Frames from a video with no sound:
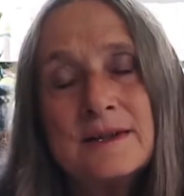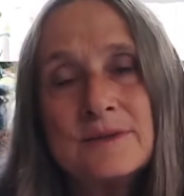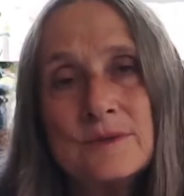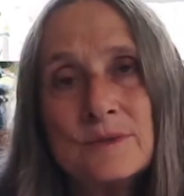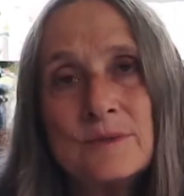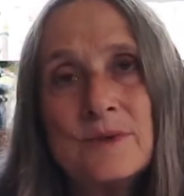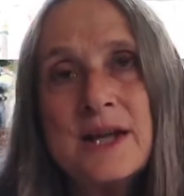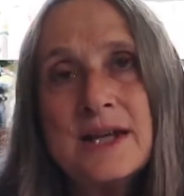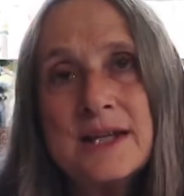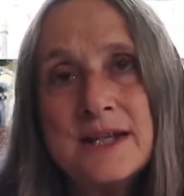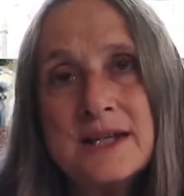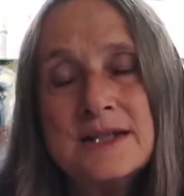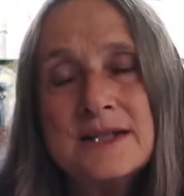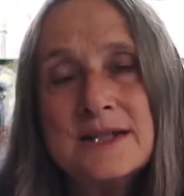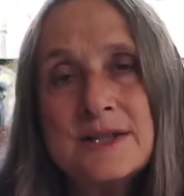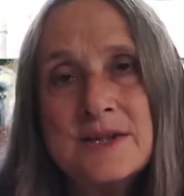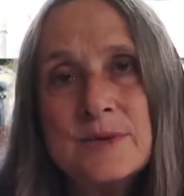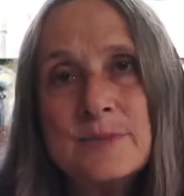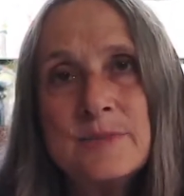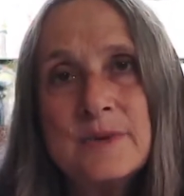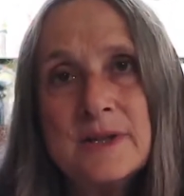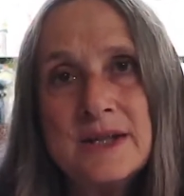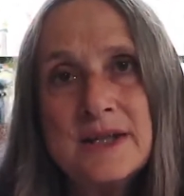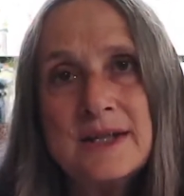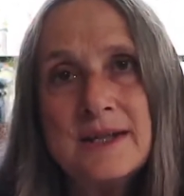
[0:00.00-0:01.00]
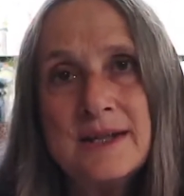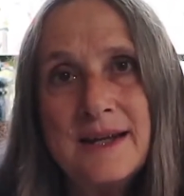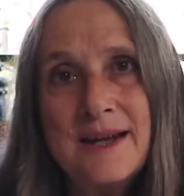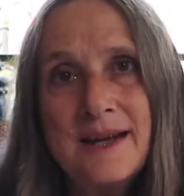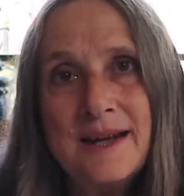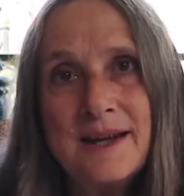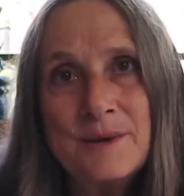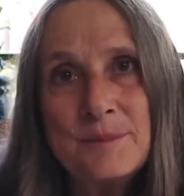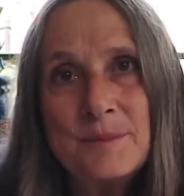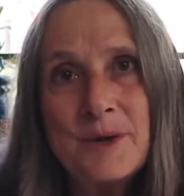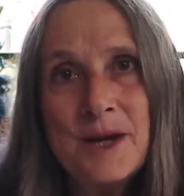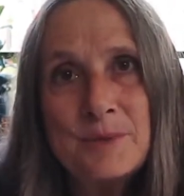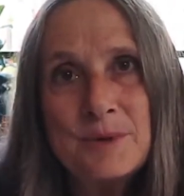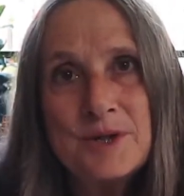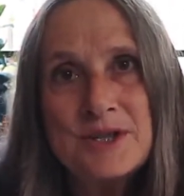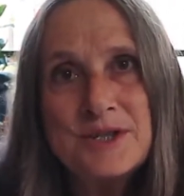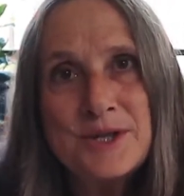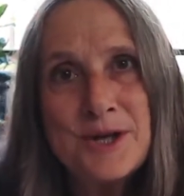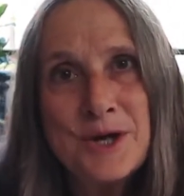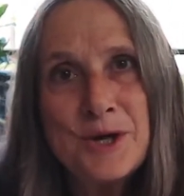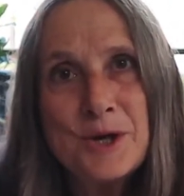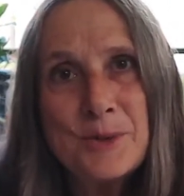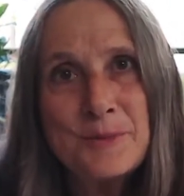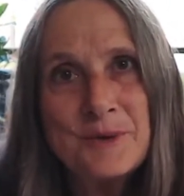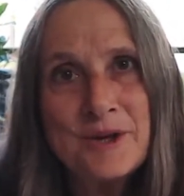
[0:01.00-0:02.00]
ready to be a my
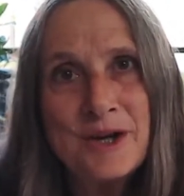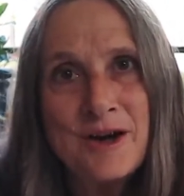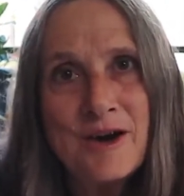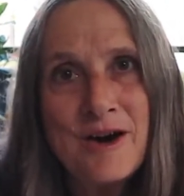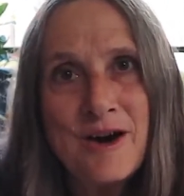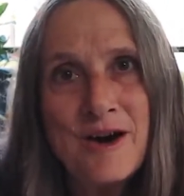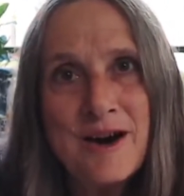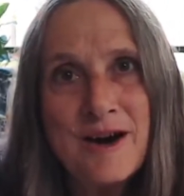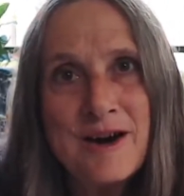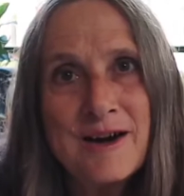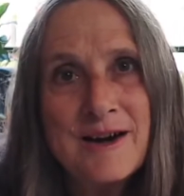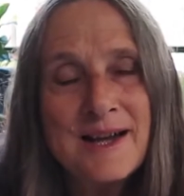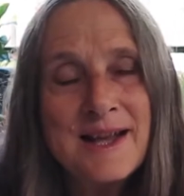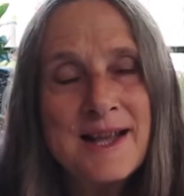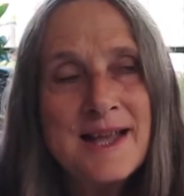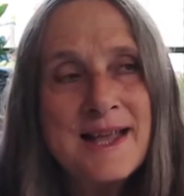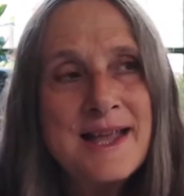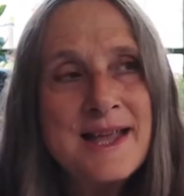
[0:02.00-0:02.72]
retirement car.